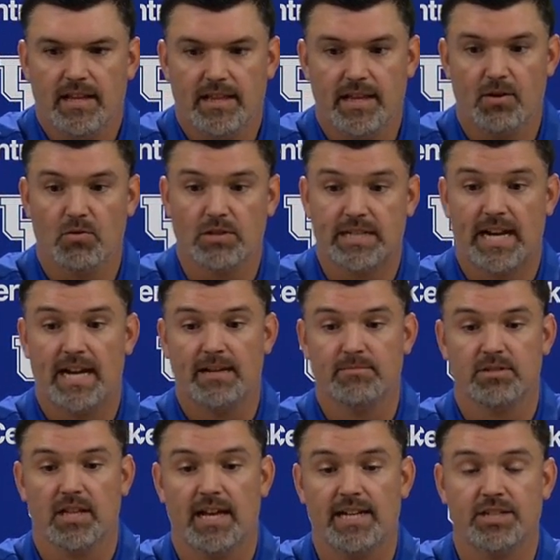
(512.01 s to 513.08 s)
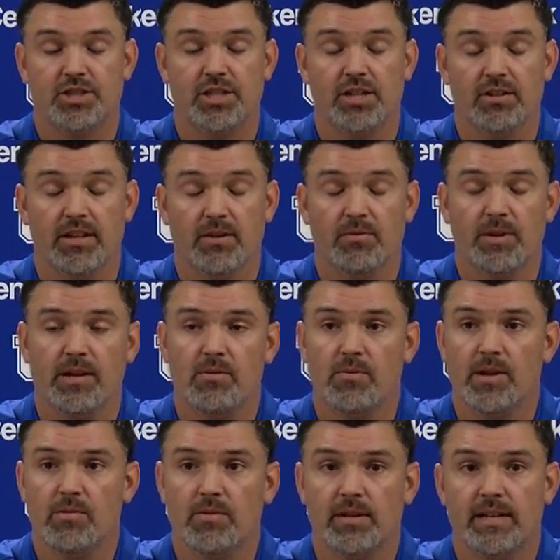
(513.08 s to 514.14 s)
There were times last year that
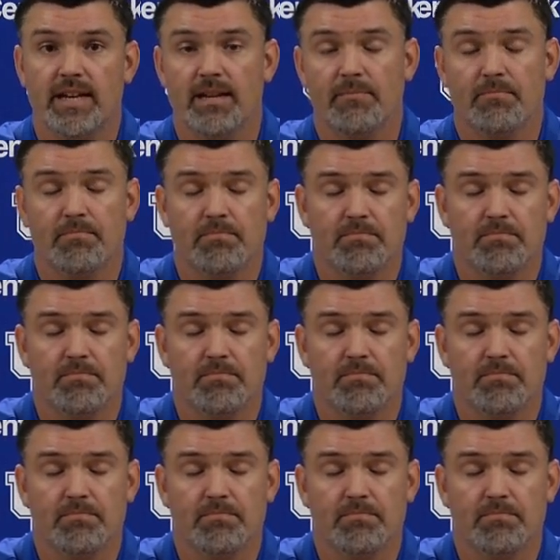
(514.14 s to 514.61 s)
we would get